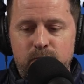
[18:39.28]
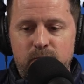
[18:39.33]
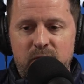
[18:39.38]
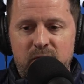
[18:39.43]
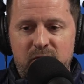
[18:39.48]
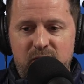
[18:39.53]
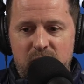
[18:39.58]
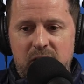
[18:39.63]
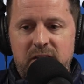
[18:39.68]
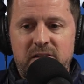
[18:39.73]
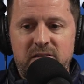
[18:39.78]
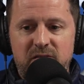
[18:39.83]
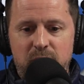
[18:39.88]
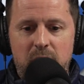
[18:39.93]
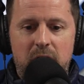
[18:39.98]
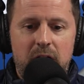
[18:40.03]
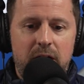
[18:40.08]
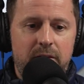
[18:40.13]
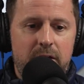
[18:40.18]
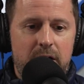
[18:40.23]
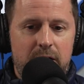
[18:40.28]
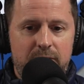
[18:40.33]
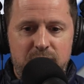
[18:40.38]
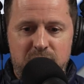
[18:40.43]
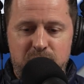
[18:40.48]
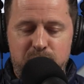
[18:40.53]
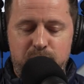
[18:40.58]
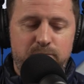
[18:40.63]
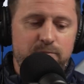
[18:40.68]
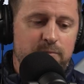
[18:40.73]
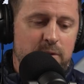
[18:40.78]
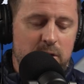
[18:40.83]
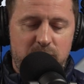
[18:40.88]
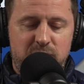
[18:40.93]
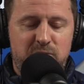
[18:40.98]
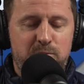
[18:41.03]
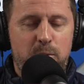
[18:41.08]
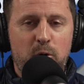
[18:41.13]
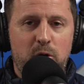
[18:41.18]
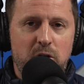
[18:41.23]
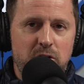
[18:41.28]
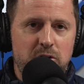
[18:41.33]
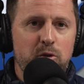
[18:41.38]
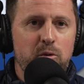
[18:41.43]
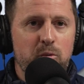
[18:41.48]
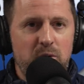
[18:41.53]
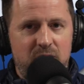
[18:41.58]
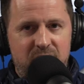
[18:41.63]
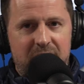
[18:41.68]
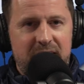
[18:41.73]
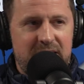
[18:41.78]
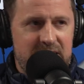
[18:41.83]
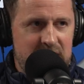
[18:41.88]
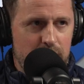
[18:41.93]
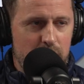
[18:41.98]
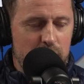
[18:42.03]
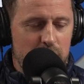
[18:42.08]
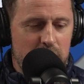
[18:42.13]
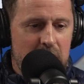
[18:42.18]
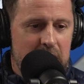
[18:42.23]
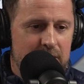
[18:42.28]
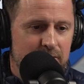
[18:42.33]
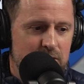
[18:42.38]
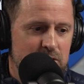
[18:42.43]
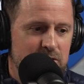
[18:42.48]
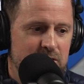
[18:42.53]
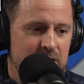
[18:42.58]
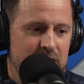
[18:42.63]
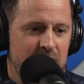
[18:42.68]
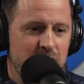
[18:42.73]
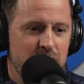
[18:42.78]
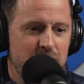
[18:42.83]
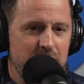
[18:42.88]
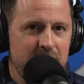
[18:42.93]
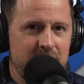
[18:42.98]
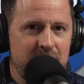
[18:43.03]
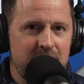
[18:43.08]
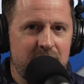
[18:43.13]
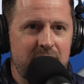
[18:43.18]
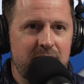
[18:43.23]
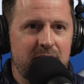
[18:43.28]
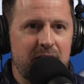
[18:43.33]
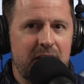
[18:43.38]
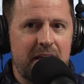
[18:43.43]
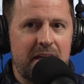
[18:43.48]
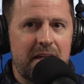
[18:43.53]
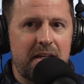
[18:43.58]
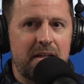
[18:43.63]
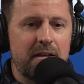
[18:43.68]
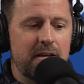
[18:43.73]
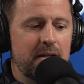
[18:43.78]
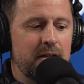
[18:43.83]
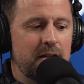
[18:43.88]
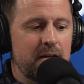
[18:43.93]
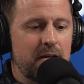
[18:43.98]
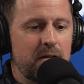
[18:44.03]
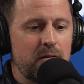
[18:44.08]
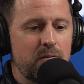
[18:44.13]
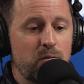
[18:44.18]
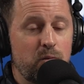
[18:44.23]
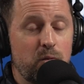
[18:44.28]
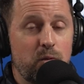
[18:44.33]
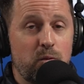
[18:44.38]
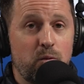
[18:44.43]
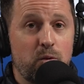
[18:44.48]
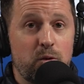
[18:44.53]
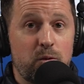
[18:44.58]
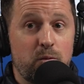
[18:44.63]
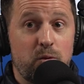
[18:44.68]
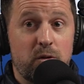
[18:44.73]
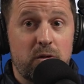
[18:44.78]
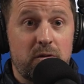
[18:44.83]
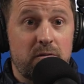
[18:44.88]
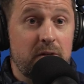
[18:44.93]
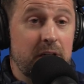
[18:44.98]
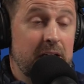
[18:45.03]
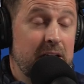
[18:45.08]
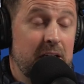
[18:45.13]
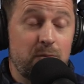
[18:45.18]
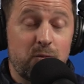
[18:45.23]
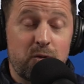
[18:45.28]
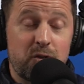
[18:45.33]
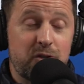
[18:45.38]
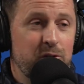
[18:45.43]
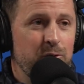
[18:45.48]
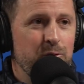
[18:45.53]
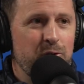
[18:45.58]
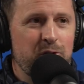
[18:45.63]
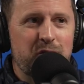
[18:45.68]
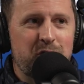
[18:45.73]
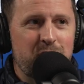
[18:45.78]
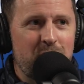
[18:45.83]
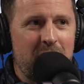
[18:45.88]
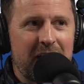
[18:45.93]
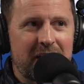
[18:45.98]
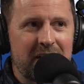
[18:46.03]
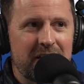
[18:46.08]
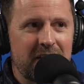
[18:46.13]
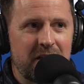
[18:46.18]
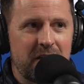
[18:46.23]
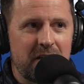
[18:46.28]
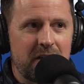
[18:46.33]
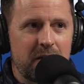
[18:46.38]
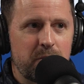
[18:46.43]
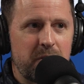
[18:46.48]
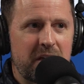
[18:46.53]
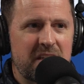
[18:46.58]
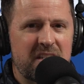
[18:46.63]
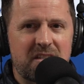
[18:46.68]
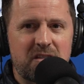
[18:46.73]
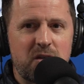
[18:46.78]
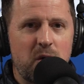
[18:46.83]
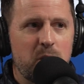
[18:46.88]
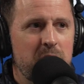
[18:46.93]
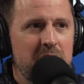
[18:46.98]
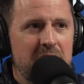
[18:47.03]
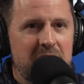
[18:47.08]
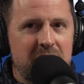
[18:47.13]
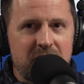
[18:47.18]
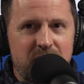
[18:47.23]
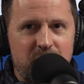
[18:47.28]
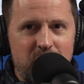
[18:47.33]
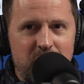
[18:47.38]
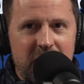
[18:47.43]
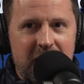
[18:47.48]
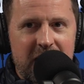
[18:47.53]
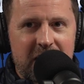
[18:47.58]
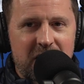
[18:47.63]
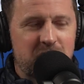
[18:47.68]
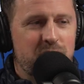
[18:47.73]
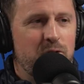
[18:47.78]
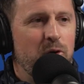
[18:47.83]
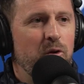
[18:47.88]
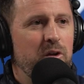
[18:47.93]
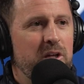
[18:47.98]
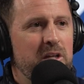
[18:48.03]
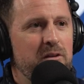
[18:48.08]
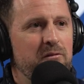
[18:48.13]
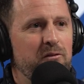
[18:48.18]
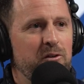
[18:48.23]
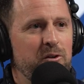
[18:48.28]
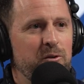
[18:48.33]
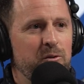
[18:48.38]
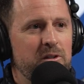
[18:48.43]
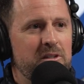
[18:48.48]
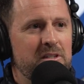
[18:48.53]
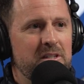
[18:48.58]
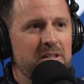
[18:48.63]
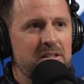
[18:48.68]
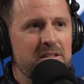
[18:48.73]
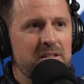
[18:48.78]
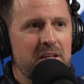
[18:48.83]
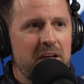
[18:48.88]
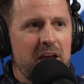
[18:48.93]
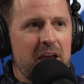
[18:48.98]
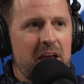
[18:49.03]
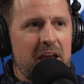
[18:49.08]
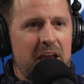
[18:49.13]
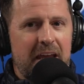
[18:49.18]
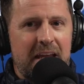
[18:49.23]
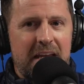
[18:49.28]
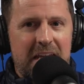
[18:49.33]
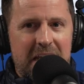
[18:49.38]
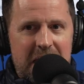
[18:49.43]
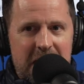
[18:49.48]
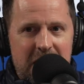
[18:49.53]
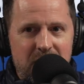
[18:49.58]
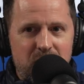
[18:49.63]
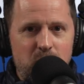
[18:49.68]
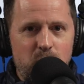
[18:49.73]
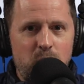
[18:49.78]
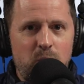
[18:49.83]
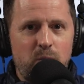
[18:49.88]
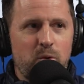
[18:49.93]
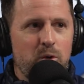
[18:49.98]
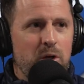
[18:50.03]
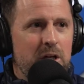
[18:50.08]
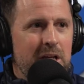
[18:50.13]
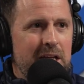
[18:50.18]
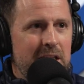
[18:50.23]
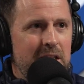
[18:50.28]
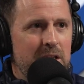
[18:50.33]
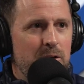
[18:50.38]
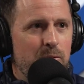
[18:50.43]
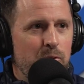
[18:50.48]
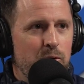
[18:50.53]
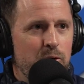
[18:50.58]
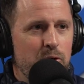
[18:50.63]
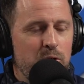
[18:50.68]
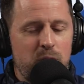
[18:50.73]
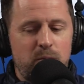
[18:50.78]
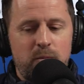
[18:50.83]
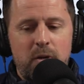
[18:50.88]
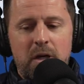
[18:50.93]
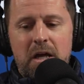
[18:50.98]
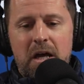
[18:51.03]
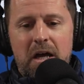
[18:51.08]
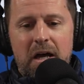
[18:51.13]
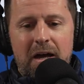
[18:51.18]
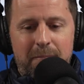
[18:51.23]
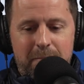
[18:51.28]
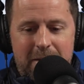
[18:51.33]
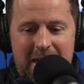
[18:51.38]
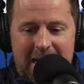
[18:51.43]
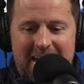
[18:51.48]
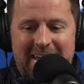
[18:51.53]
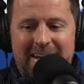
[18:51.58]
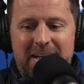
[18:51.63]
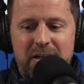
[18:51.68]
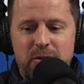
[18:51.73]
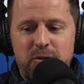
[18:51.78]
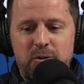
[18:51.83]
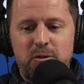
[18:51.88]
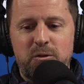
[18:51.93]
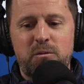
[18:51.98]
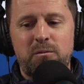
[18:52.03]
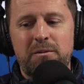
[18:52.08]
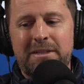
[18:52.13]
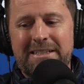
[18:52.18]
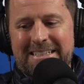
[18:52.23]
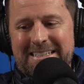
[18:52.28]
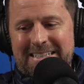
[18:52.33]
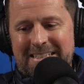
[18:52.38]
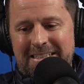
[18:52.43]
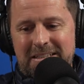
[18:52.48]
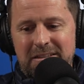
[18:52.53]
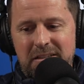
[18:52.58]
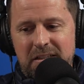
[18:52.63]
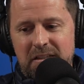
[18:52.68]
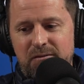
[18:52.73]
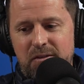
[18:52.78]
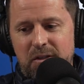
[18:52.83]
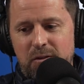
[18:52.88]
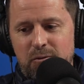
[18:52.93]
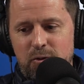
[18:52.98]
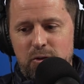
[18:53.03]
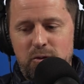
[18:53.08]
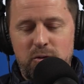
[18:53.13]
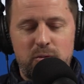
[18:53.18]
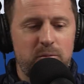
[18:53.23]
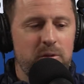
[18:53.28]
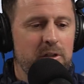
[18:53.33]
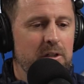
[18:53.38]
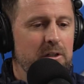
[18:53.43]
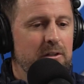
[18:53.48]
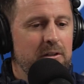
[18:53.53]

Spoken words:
friends of mine that I've spoken to, and we've had similar conversations, and we're so distracted by so many different external influences. And even when we're in the room, I'm at home in the living room